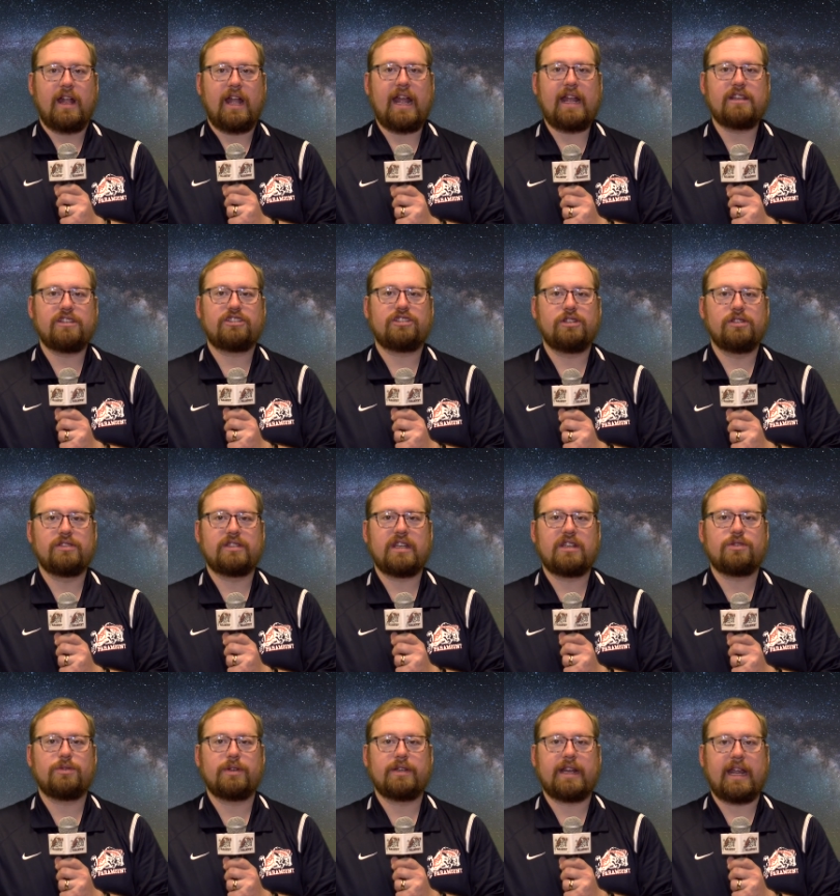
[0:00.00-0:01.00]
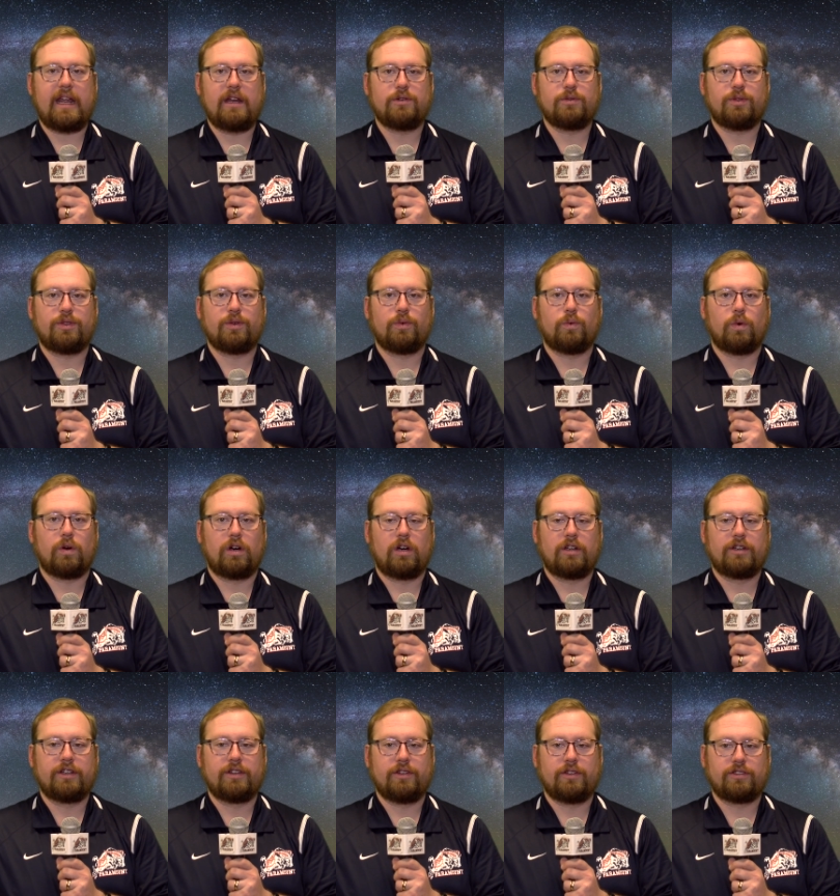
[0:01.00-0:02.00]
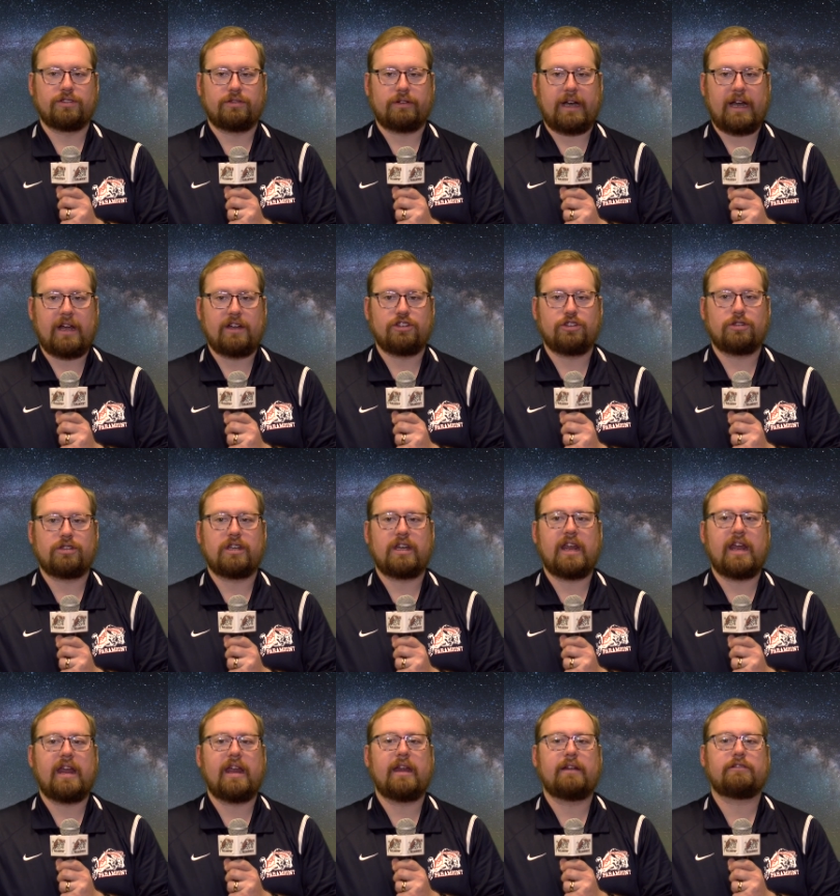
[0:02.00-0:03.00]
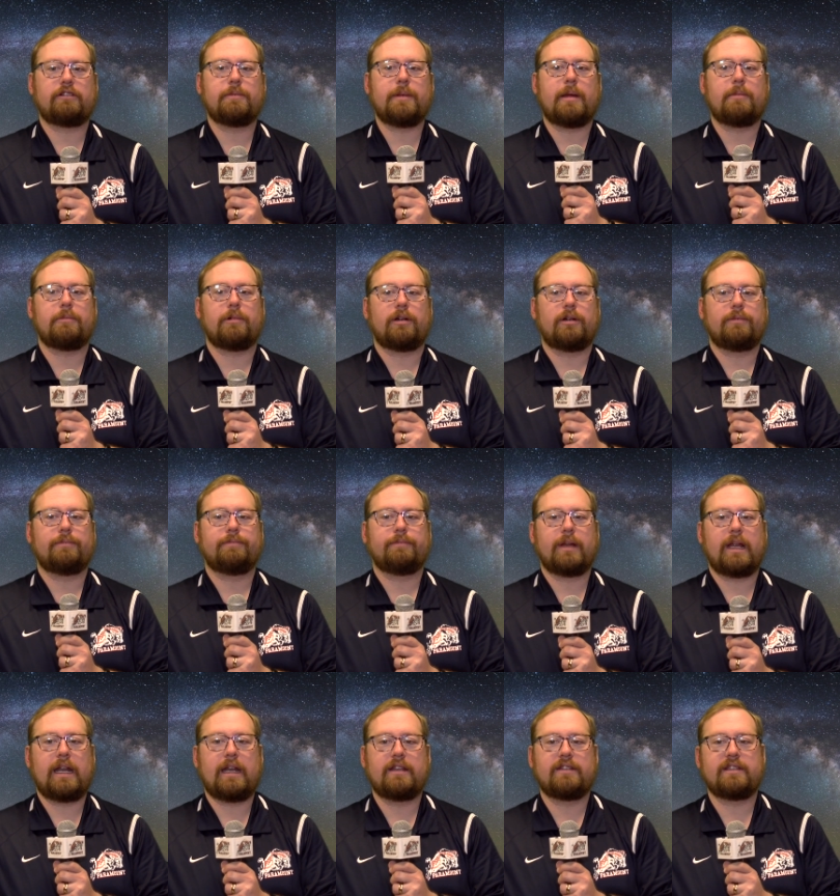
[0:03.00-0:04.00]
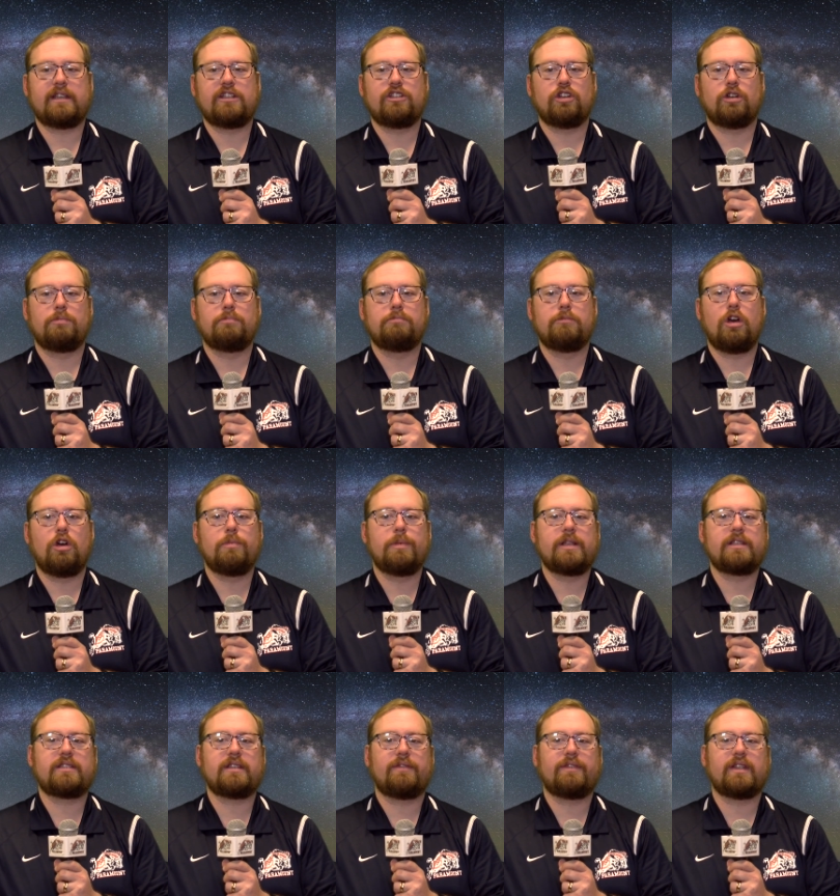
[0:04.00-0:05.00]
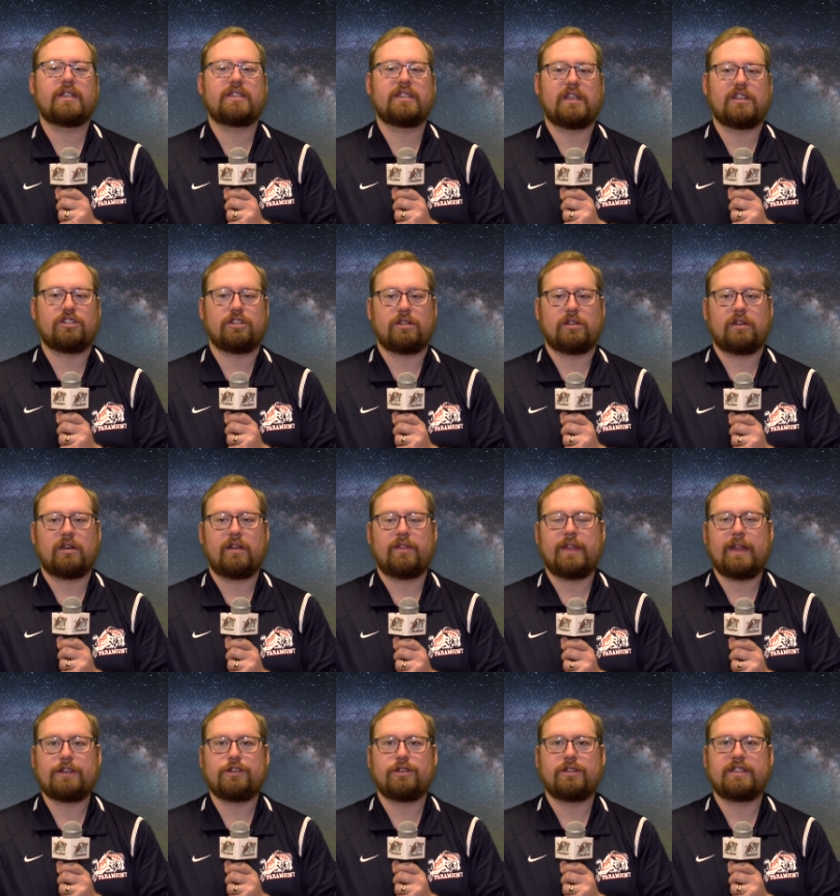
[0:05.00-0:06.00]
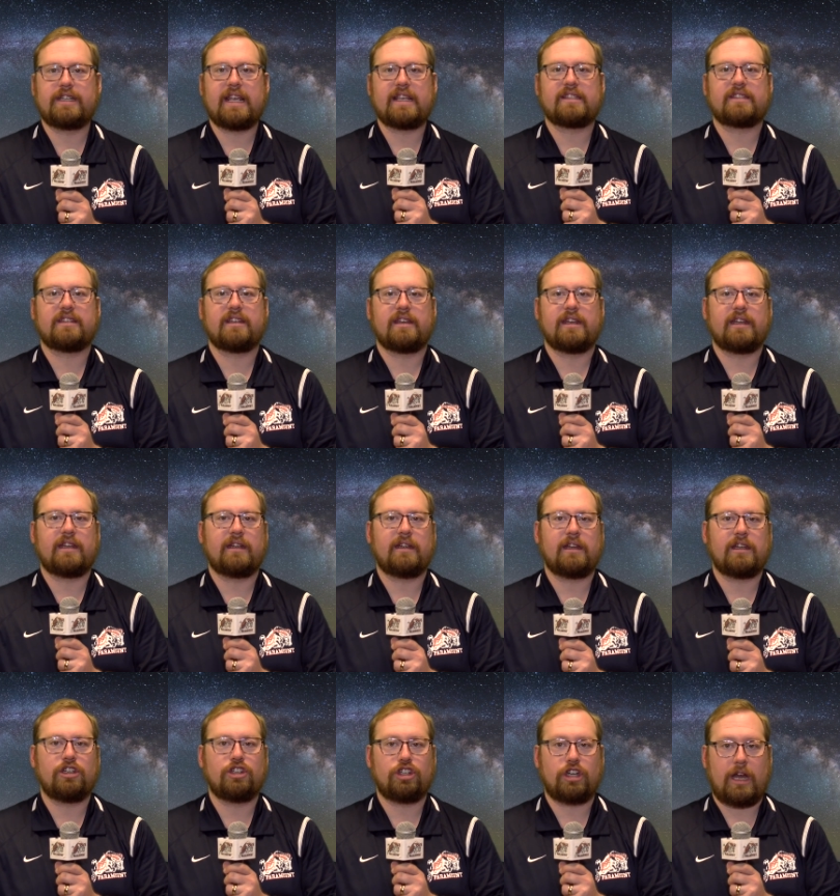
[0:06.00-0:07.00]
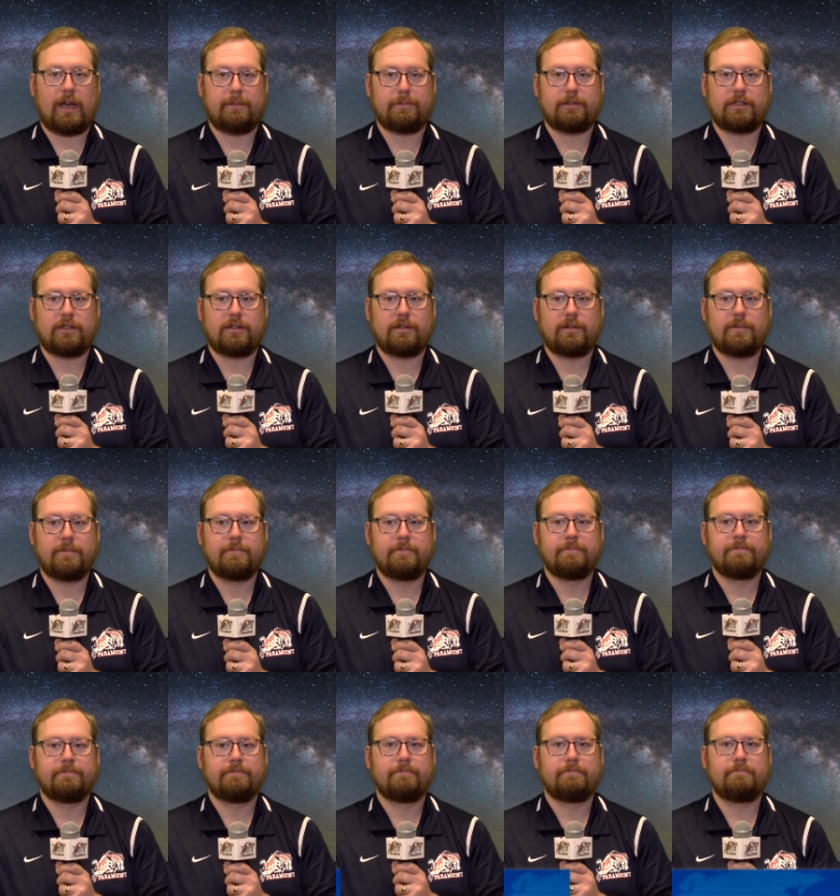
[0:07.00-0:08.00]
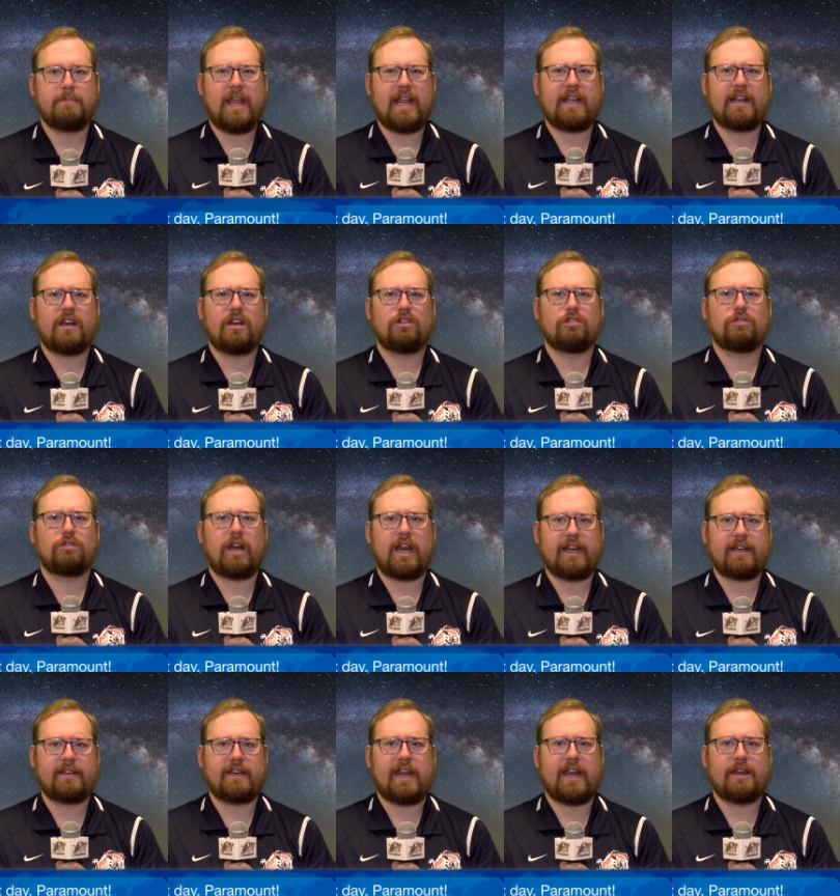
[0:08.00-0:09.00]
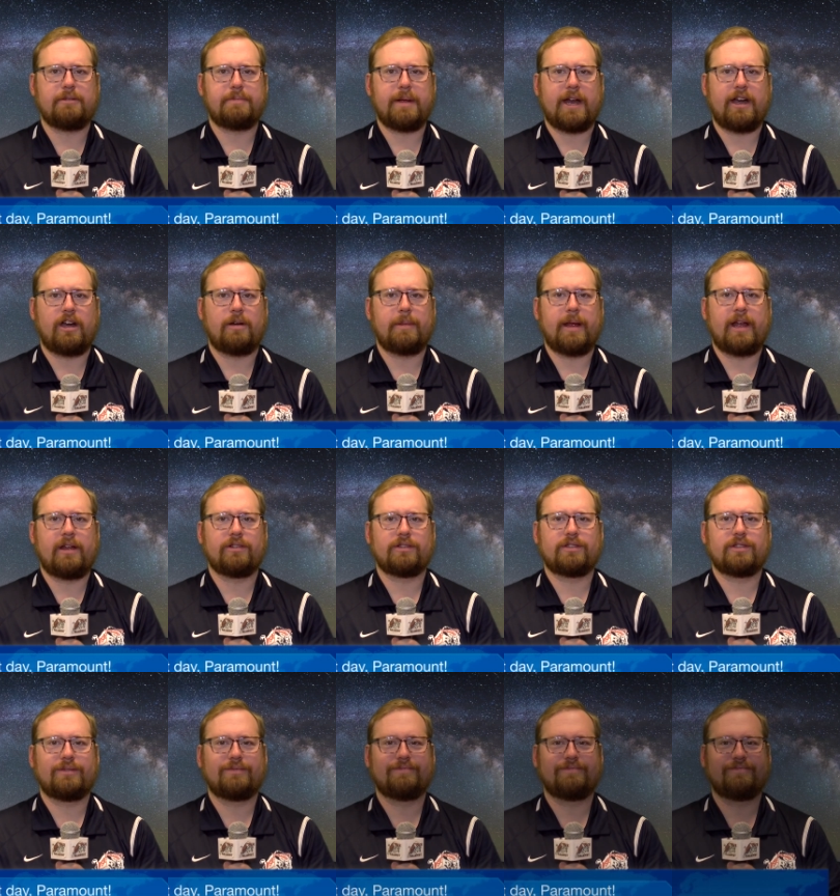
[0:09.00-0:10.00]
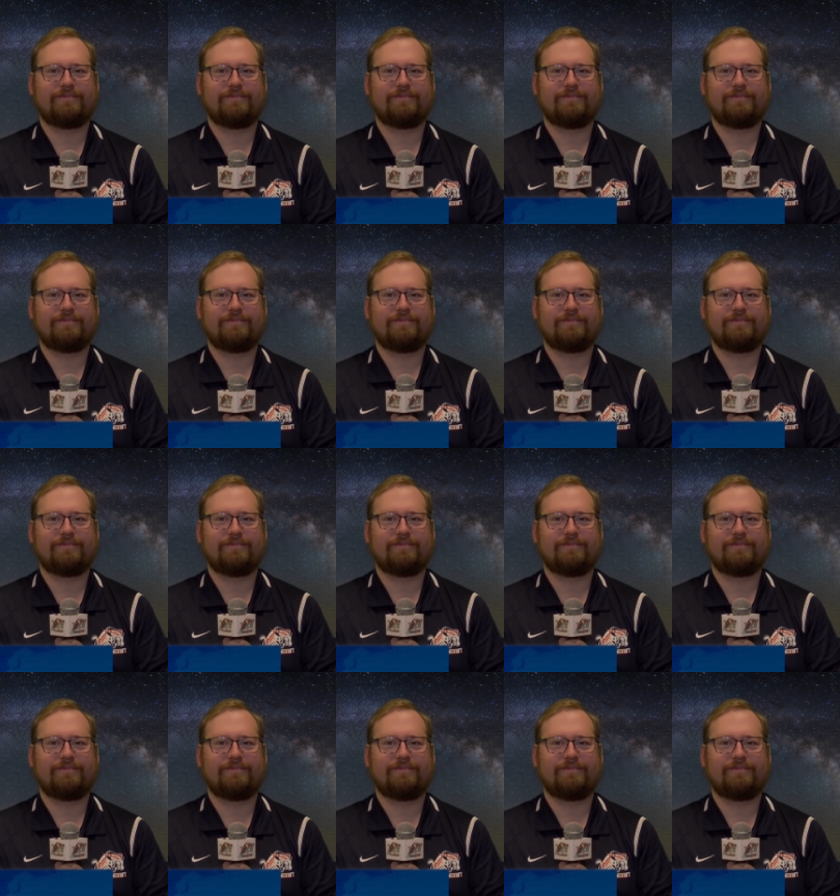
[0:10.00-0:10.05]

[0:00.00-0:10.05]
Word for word: And students, as you engage with the world and those around you today, remember it is in your moments of decision that your destiny is shaped. Make it a great day, Paramount.